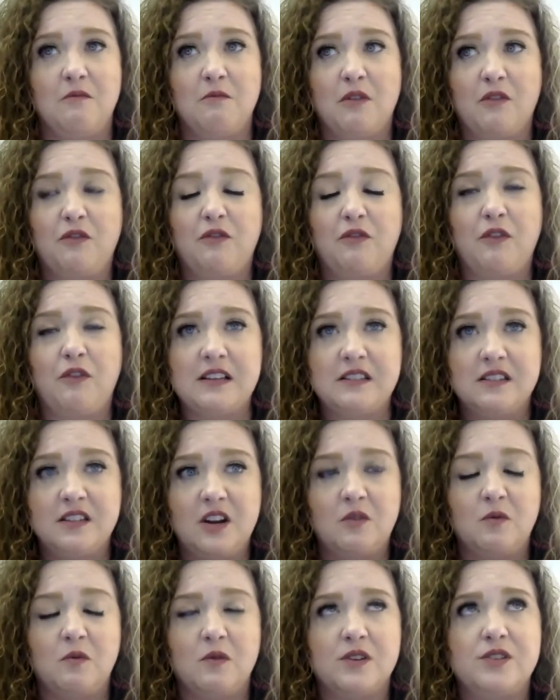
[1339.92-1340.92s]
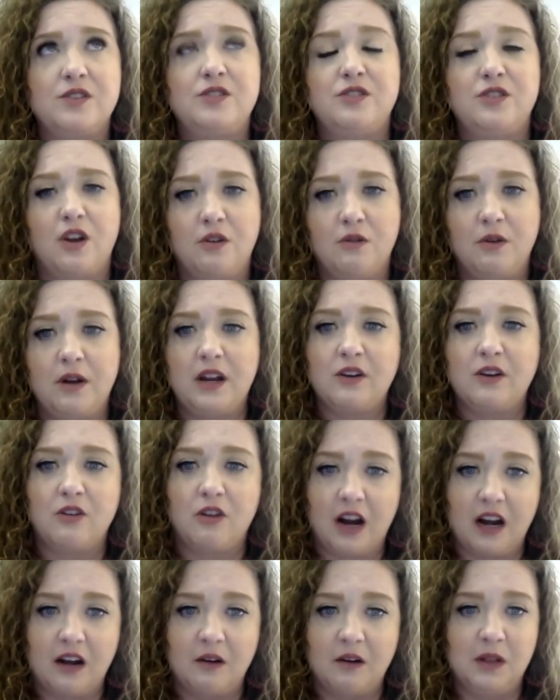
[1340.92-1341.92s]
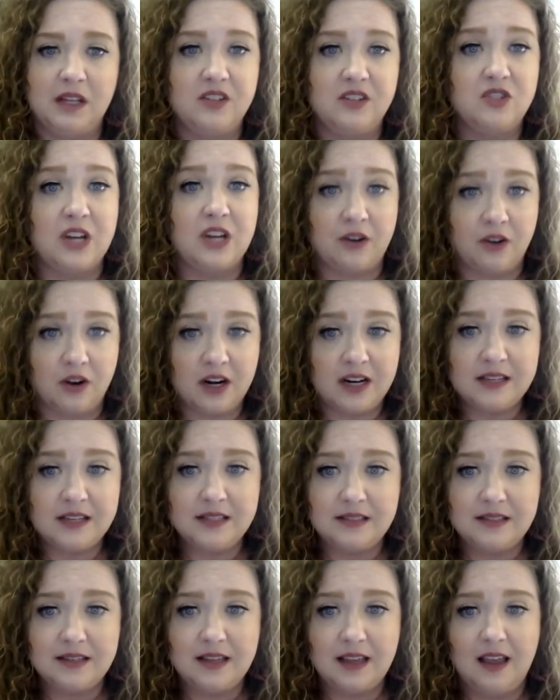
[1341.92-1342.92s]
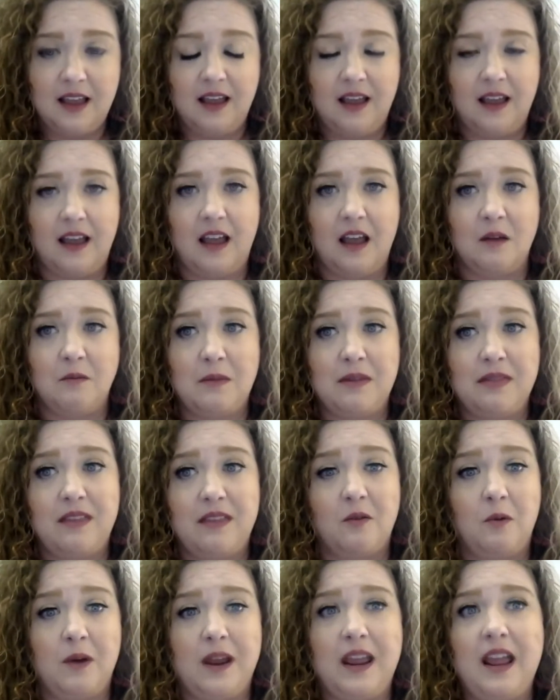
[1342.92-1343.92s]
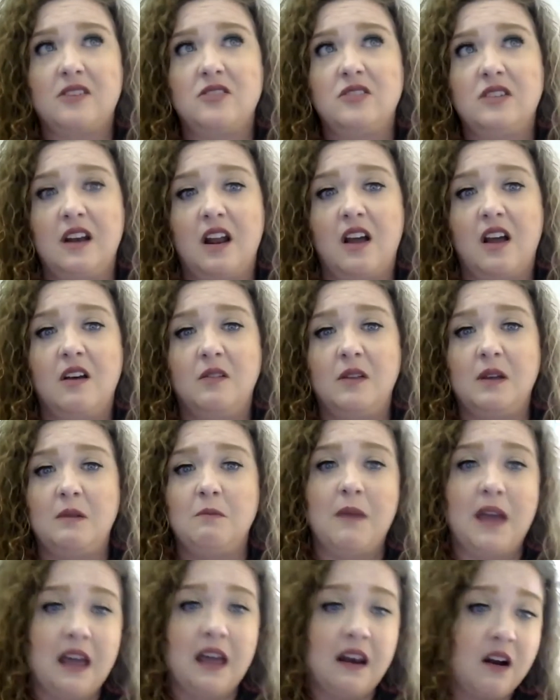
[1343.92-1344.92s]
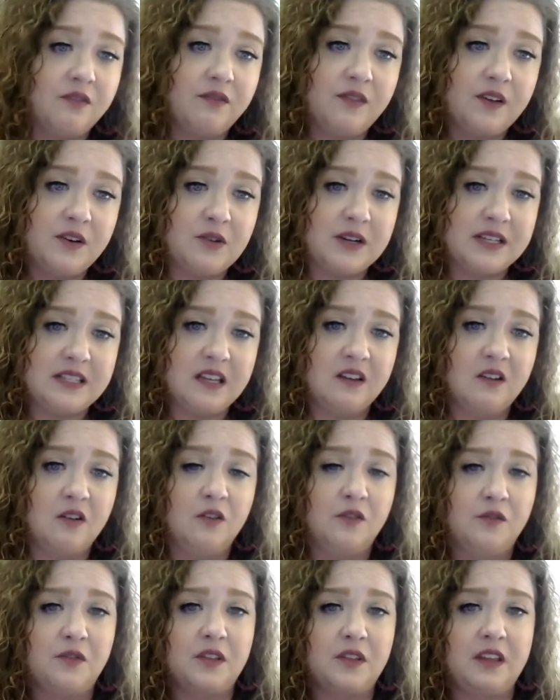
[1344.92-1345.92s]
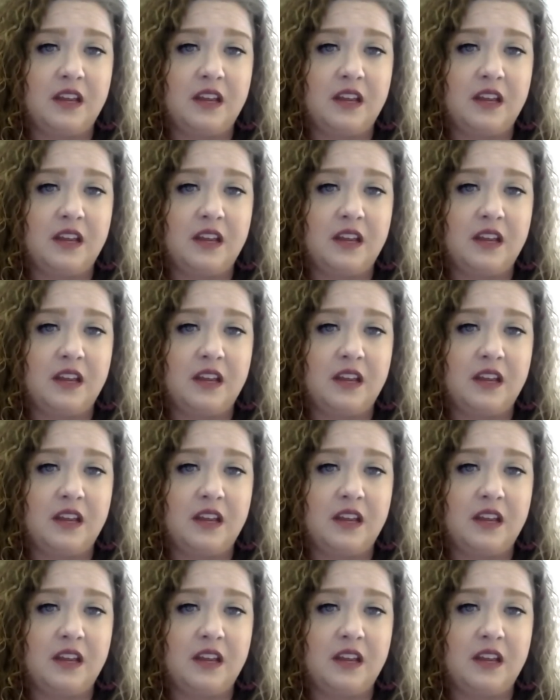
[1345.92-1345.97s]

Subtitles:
Fresno was so incredibly generous that we actually not only met our fundraising goal for the